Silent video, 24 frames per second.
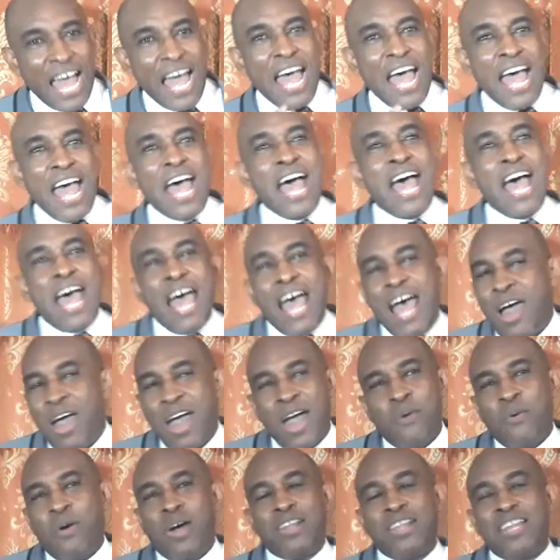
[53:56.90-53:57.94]

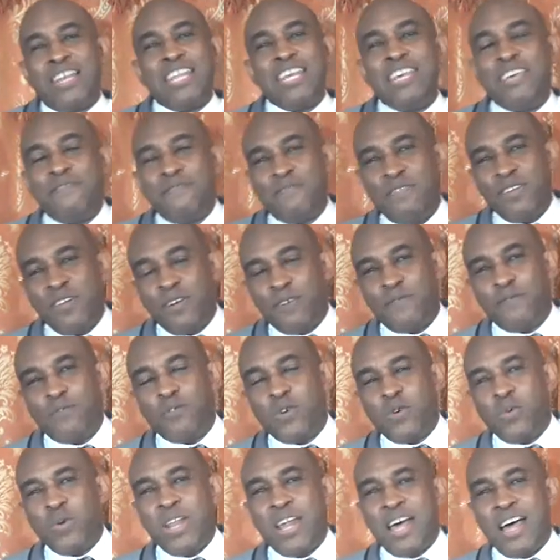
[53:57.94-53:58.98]
I want to leave,
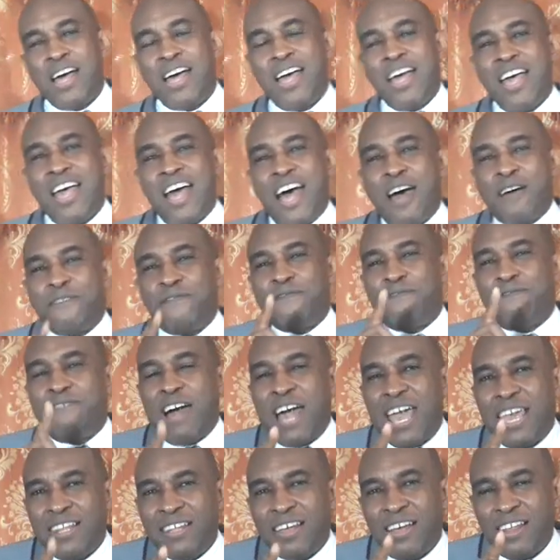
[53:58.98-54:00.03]
therefore, with a
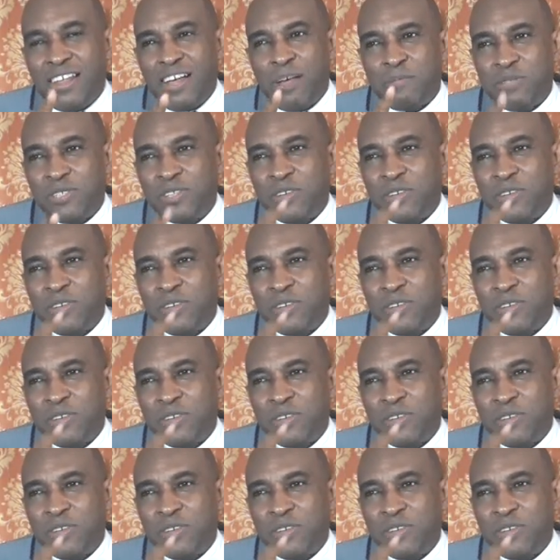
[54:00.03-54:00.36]
final